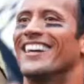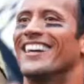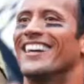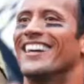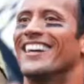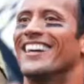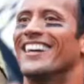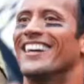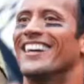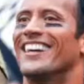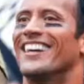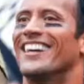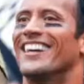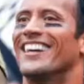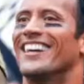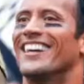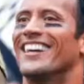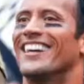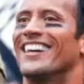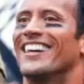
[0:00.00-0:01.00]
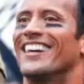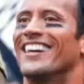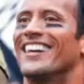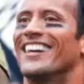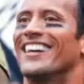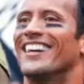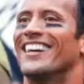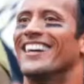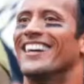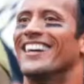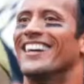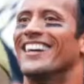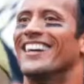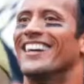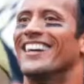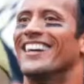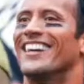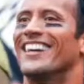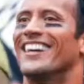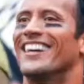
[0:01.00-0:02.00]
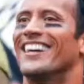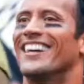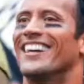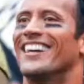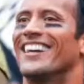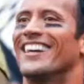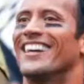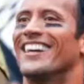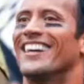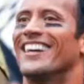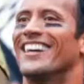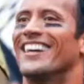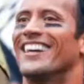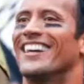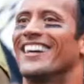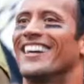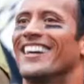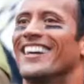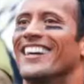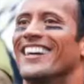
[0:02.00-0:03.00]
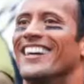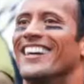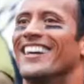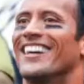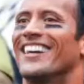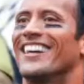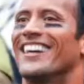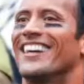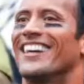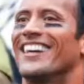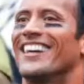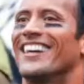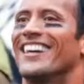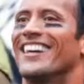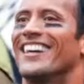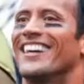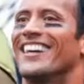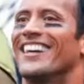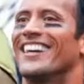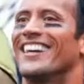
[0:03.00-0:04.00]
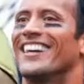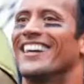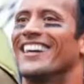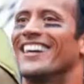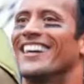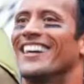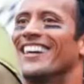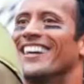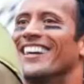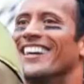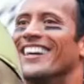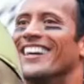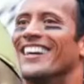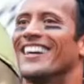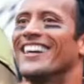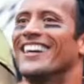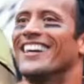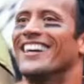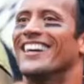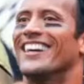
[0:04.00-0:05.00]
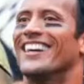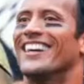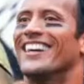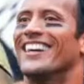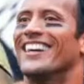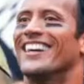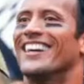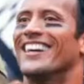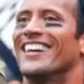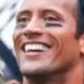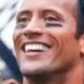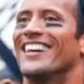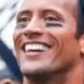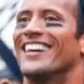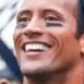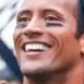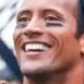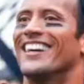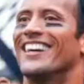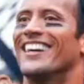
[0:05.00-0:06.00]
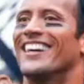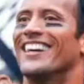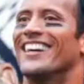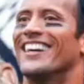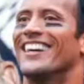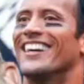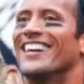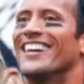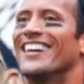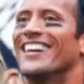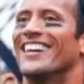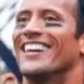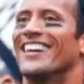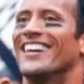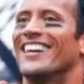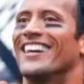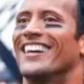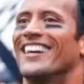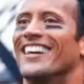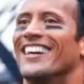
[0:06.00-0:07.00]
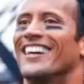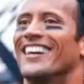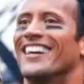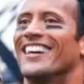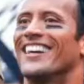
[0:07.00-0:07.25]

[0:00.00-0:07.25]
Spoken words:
[no speech]